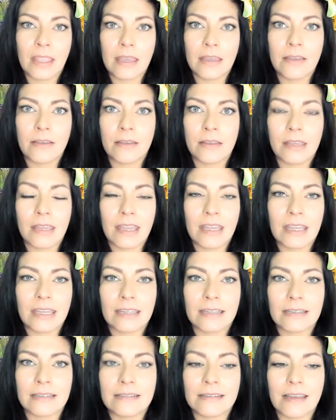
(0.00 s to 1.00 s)
Uh,
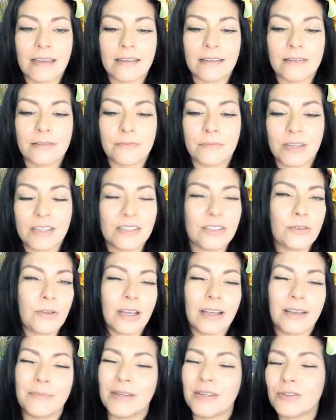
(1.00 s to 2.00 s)
and because, um, you know,
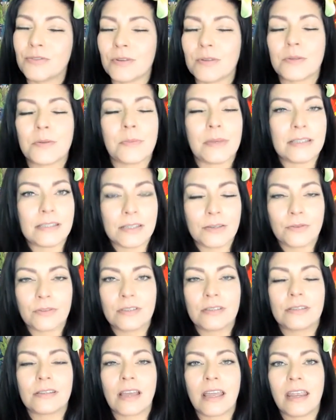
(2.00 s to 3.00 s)
I got my streams with my
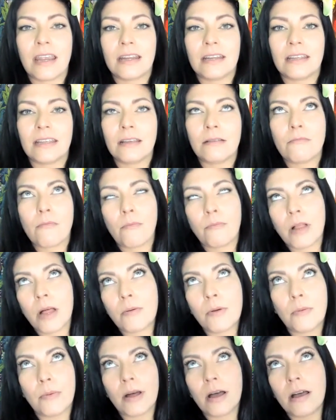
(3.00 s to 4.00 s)
secret society,
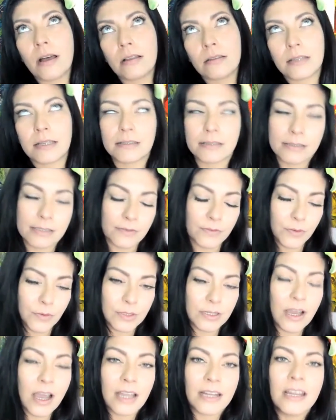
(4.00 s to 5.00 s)
blah, blah, blah, lots of stuff
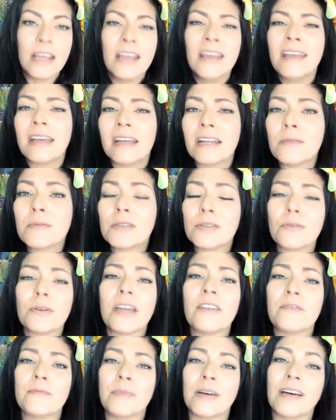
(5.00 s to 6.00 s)
going on. And I'm so
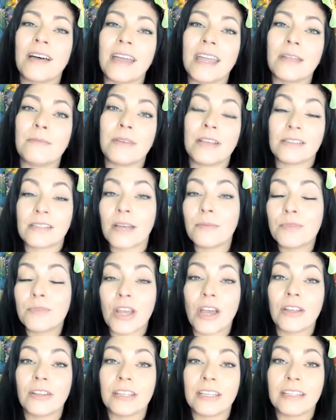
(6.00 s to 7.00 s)
effing behind because I'm
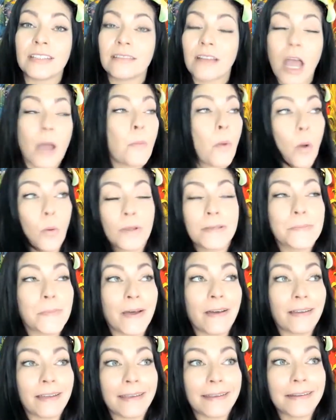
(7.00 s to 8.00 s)
Shelly. I'm always
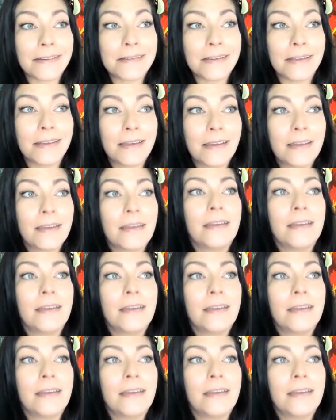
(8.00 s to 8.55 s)
behind.